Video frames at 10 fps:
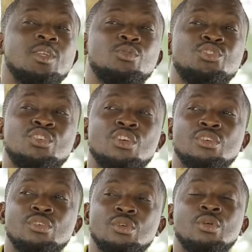Yukusiko,
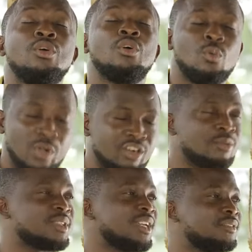
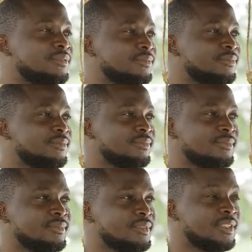welcome, sir.
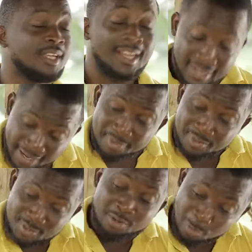Have you
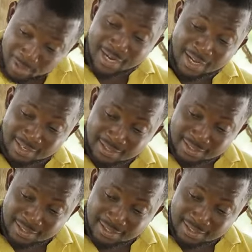seen your way now?